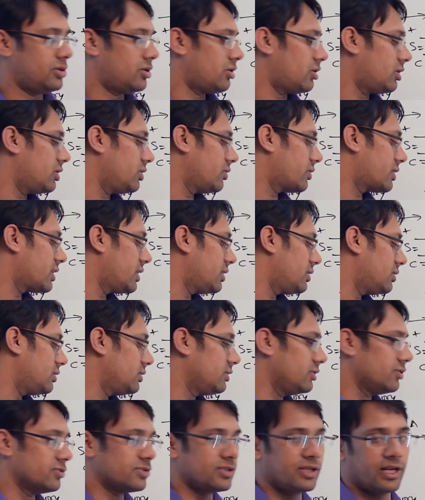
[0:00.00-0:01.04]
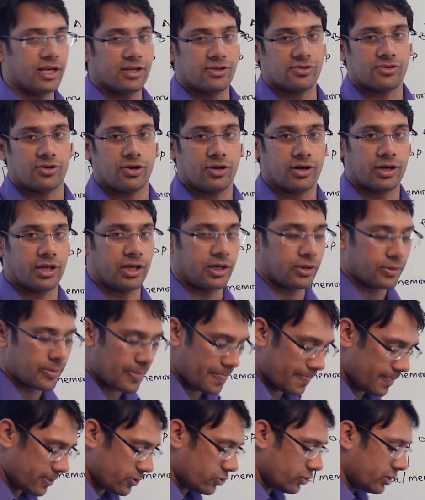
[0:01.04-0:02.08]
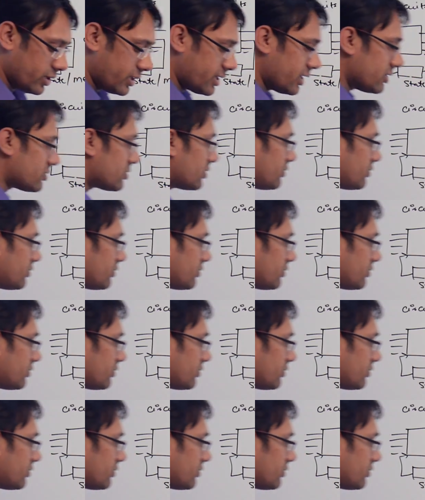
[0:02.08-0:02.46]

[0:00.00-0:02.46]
or you can use an XOR gate. So in case